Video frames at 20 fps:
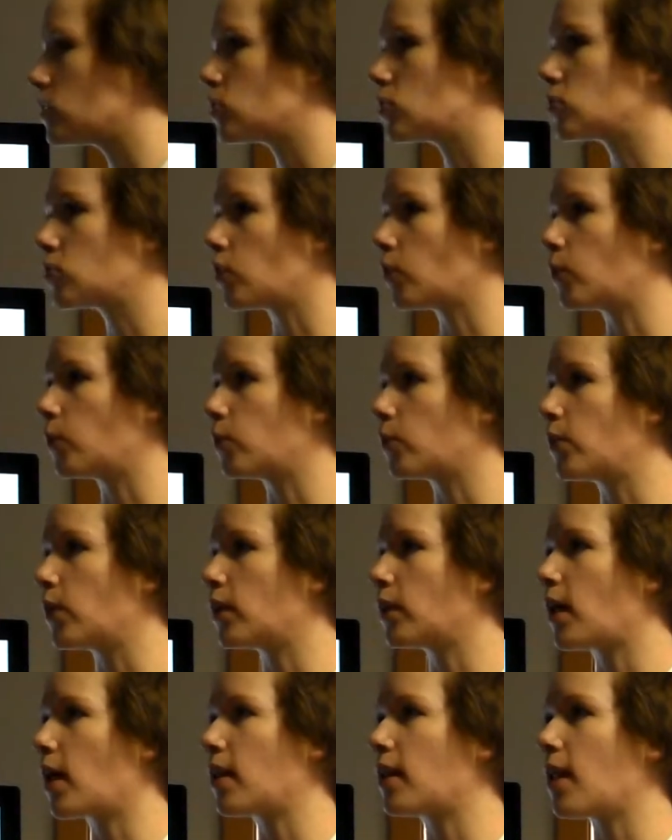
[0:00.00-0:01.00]
So
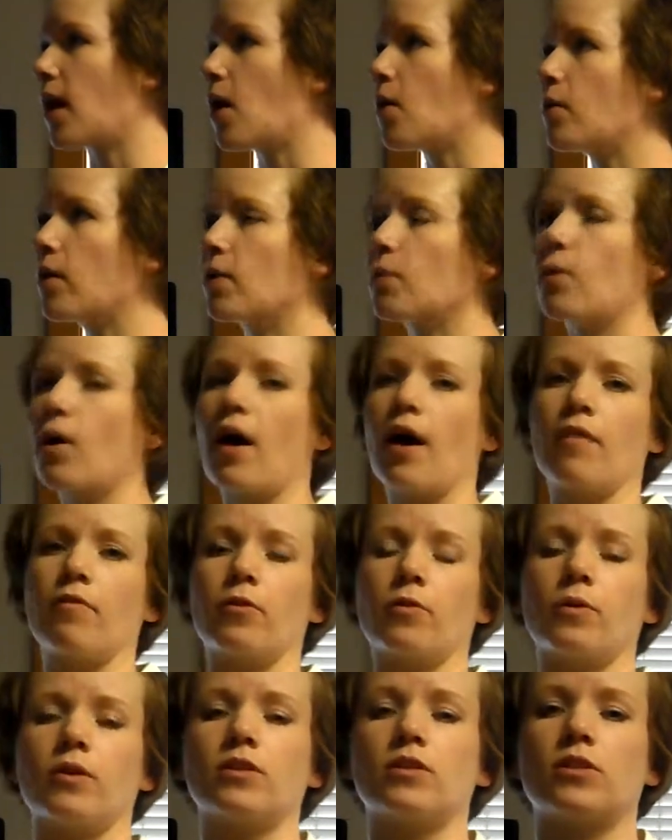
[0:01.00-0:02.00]
then now I want
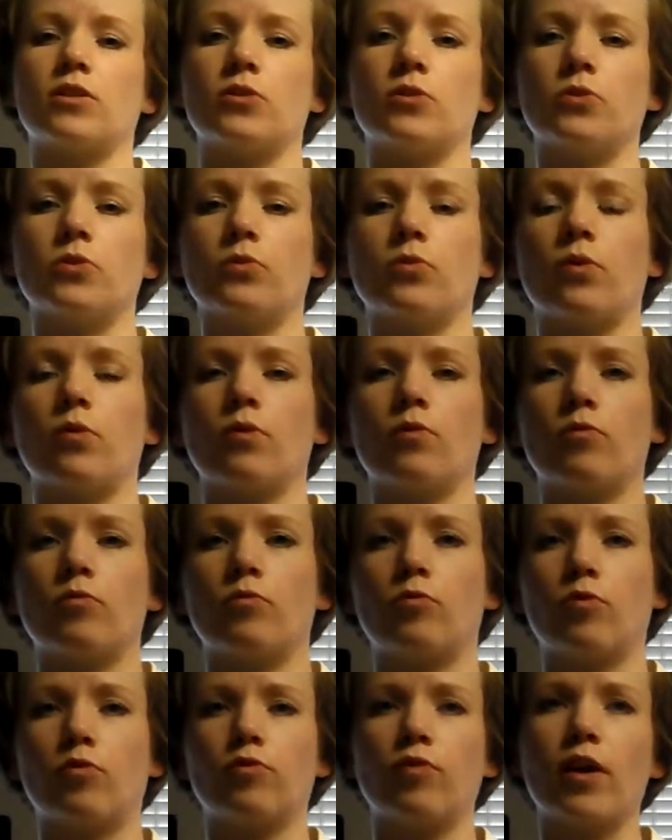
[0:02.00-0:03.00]
everyone to
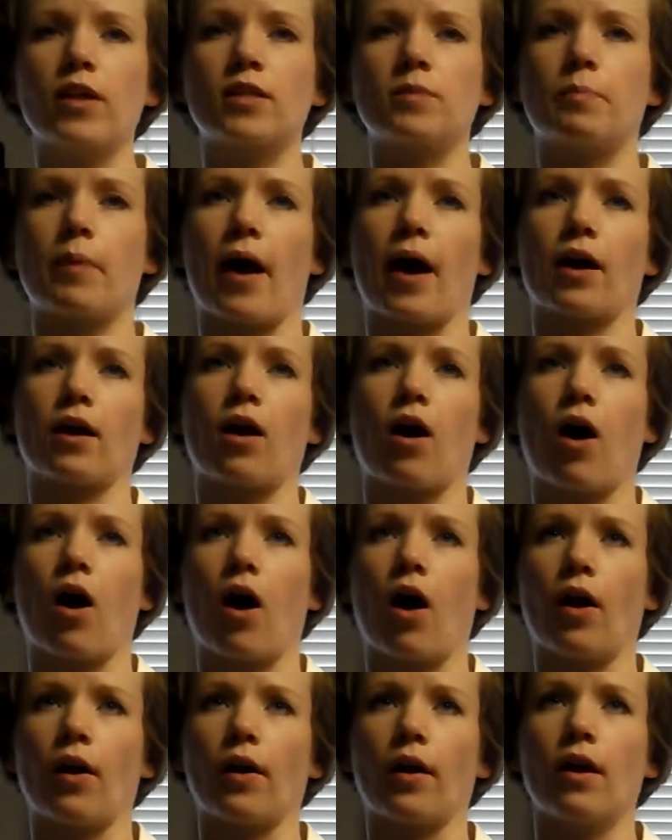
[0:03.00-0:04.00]
reflect back
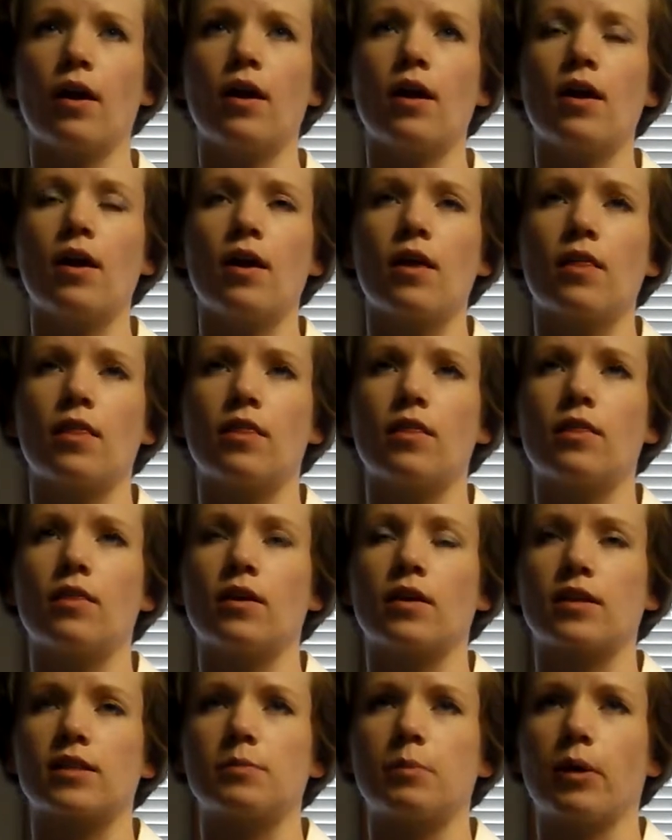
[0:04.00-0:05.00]
on
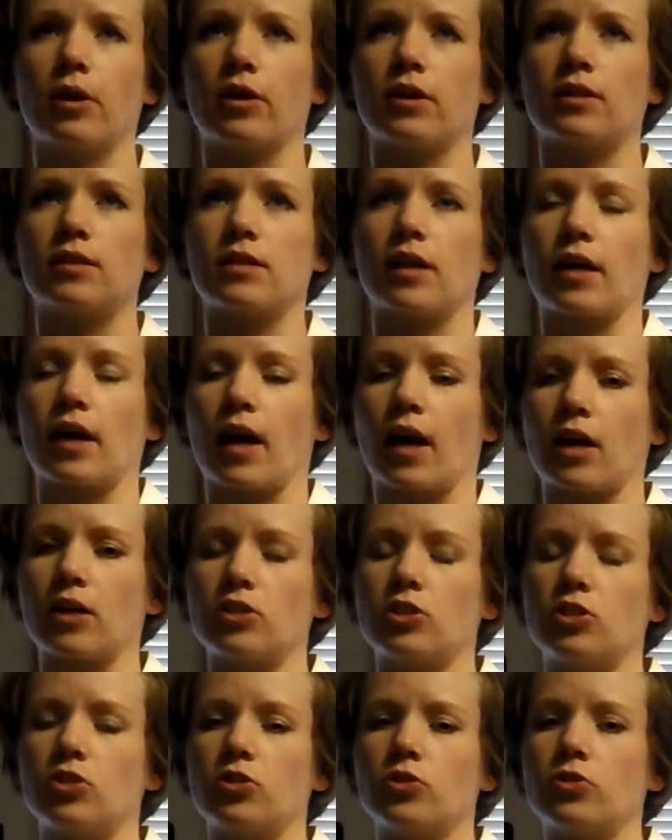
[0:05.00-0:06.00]
the experience I
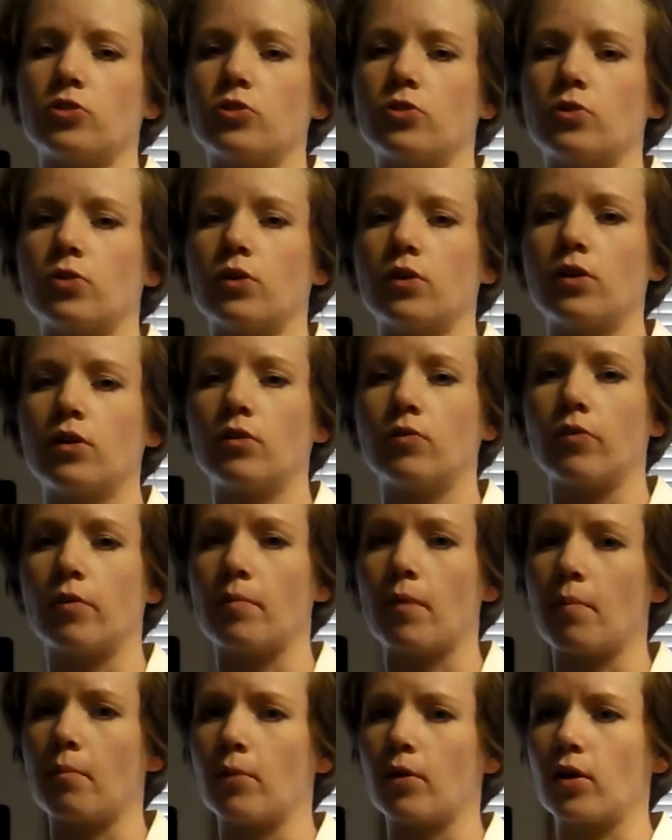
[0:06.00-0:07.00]
had you
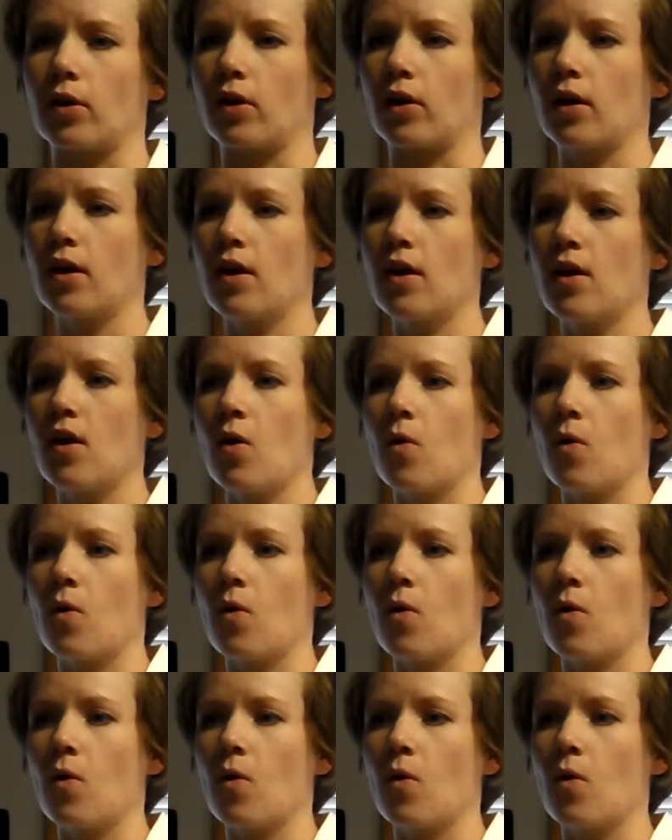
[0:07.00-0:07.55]
remember